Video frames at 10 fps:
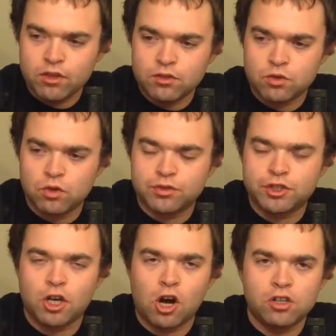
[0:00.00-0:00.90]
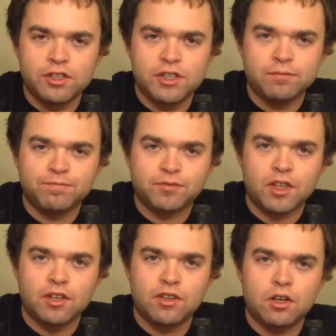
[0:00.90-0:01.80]
sort of chocolatey
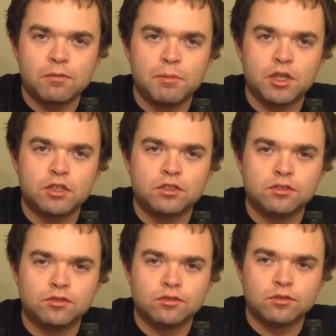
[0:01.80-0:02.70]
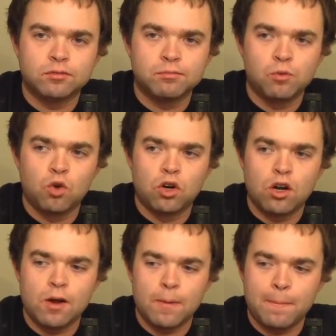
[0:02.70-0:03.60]
in there, but a more
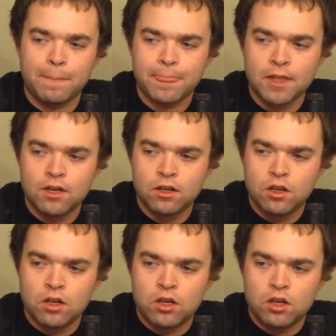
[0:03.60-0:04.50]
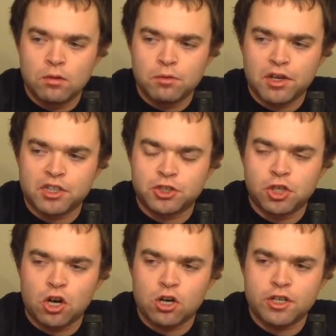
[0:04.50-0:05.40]
like a
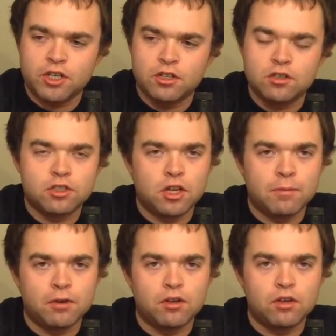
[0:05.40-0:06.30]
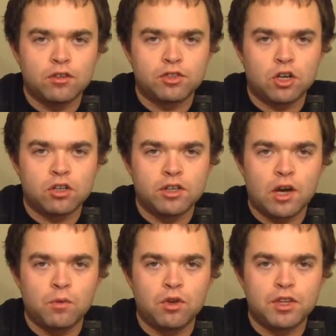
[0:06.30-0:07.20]
chalky type of chocolate,
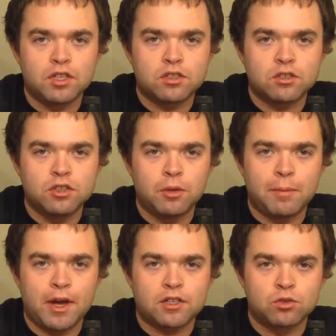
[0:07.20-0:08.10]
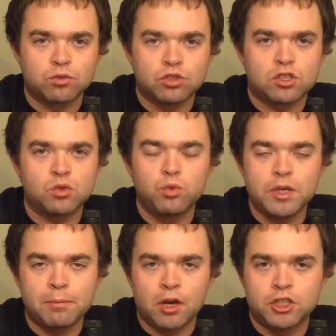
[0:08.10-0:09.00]
not one that, you know, packs a real
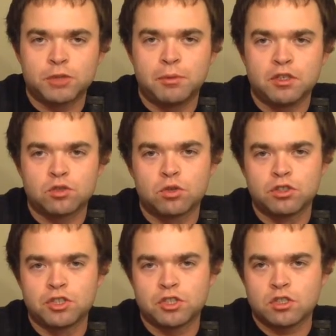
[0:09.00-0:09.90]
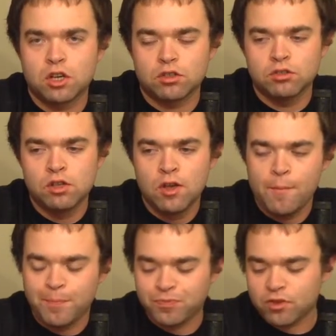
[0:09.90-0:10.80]
sweet punch, but it's sort of just subtle,
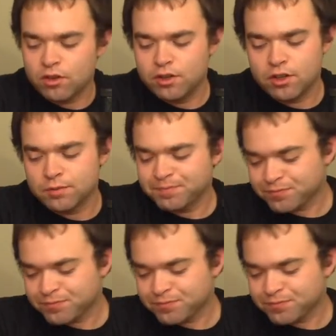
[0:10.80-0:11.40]
you know.